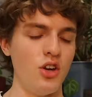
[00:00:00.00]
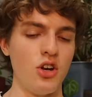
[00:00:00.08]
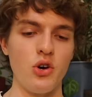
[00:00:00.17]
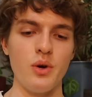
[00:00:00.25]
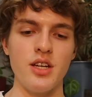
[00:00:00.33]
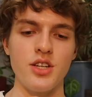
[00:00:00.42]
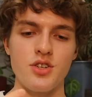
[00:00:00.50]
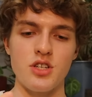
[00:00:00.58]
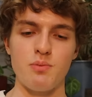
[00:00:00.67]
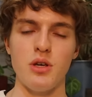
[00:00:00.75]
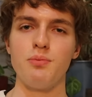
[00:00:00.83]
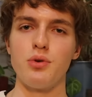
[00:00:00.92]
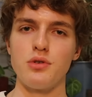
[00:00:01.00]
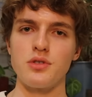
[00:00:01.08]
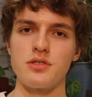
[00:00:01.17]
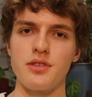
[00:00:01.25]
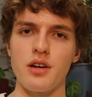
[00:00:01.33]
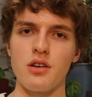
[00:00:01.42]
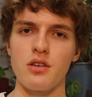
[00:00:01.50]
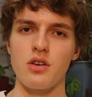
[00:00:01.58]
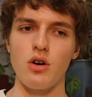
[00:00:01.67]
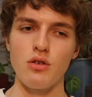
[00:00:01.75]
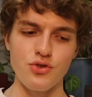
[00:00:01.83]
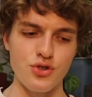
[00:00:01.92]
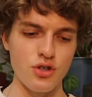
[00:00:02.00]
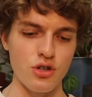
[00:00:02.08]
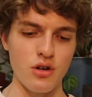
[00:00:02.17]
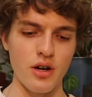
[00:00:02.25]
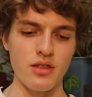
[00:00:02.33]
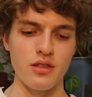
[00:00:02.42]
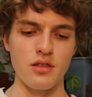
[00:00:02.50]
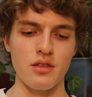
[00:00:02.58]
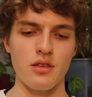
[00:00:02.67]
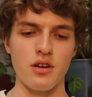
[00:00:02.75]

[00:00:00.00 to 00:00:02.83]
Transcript: You know, indigenous peoples, their culture and